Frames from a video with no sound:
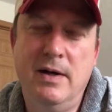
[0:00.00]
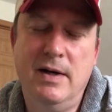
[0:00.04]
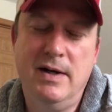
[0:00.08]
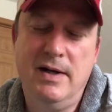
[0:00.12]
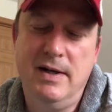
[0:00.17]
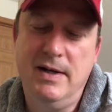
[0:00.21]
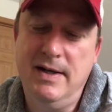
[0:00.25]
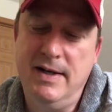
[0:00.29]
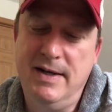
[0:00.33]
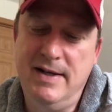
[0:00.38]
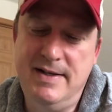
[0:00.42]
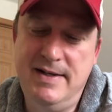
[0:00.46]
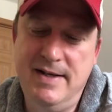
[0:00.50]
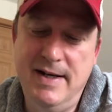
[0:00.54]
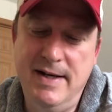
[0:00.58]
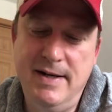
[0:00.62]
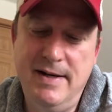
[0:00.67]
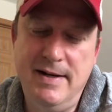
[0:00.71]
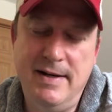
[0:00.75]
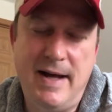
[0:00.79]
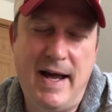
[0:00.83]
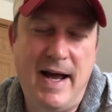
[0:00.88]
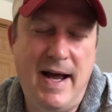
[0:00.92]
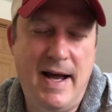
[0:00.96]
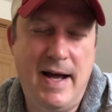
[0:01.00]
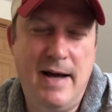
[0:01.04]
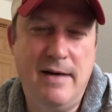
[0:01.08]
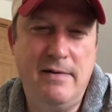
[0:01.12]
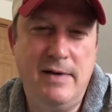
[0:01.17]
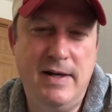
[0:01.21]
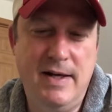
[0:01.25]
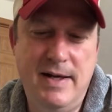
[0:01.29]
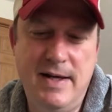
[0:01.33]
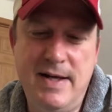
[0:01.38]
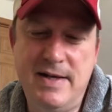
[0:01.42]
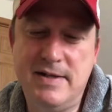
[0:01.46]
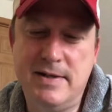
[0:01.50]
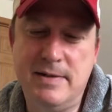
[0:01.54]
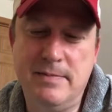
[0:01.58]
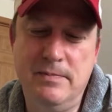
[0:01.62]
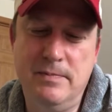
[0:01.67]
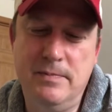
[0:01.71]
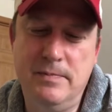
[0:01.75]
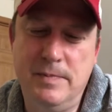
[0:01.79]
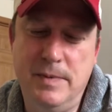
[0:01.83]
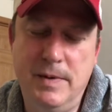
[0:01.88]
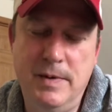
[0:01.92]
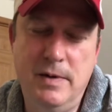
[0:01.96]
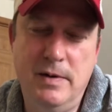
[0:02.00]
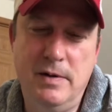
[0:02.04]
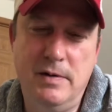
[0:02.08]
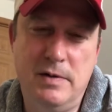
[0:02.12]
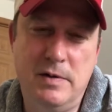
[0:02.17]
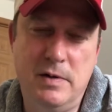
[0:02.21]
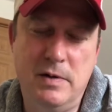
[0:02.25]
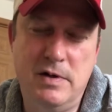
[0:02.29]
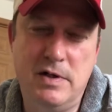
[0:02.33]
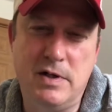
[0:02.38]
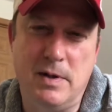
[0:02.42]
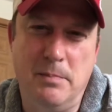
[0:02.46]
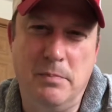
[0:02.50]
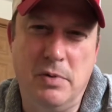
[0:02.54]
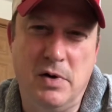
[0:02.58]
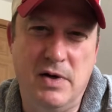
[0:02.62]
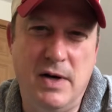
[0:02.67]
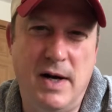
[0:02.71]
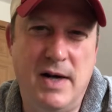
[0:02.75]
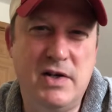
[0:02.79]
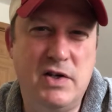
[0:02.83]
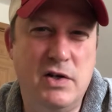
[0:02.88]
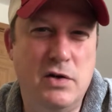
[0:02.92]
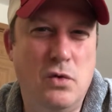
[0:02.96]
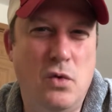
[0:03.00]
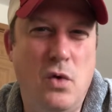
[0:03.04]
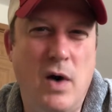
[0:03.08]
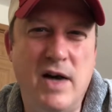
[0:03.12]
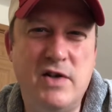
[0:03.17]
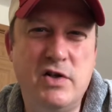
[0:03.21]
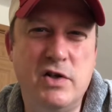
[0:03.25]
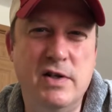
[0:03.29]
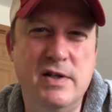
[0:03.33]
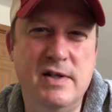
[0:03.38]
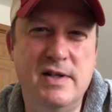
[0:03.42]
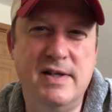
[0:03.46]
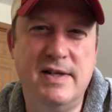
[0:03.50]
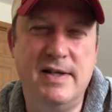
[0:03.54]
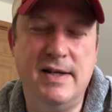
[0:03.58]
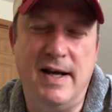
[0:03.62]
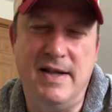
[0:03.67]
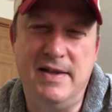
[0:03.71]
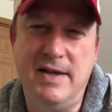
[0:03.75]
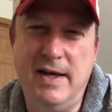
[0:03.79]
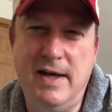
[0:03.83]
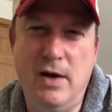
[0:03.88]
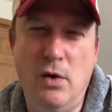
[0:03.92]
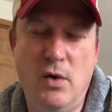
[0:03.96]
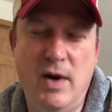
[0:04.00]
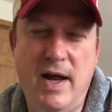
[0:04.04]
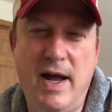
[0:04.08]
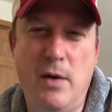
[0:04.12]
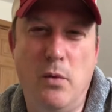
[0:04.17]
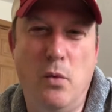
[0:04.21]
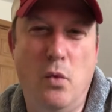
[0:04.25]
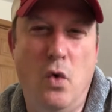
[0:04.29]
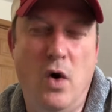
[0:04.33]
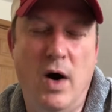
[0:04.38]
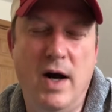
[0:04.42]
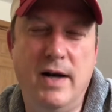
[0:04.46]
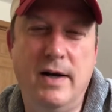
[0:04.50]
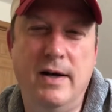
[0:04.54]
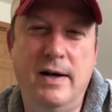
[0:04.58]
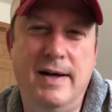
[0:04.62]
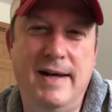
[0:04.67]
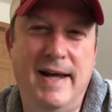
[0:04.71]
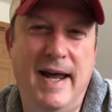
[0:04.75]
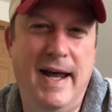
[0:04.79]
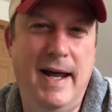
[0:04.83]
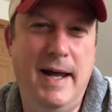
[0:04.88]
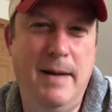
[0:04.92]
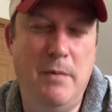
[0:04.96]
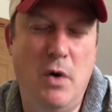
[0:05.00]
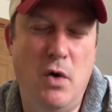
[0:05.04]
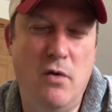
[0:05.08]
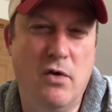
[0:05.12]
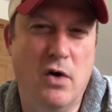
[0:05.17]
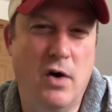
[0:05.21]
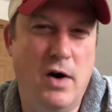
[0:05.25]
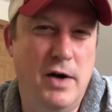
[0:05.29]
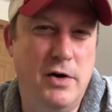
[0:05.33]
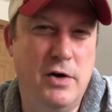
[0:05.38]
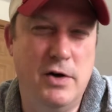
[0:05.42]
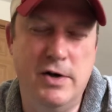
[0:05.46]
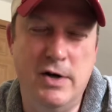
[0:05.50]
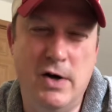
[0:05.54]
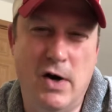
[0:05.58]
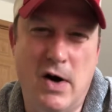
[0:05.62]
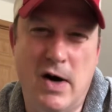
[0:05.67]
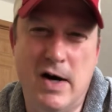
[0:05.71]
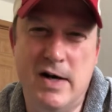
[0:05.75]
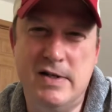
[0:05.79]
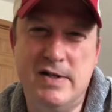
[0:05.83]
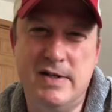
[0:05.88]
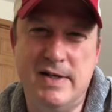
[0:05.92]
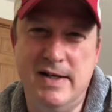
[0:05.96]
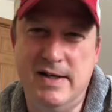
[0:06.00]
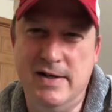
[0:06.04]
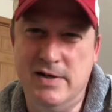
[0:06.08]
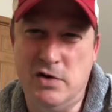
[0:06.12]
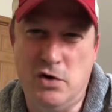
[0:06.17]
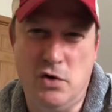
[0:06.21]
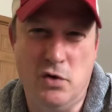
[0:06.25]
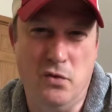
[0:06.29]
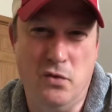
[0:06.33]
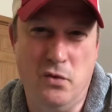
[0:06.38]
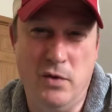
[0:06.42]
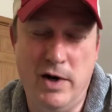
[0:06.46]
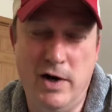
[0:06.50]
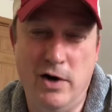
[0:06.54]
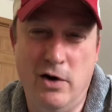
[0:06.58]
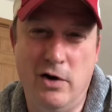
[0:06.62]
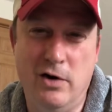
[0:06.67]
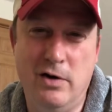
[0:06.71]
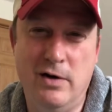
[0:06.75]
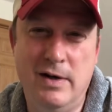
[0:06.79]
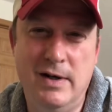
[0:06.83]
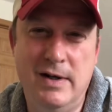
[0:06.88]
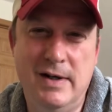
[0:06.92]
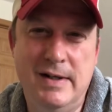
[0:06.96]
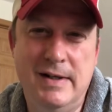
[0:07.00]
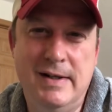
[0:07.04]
He had some production questions. I think he only had 1 game over 100 yards in his career.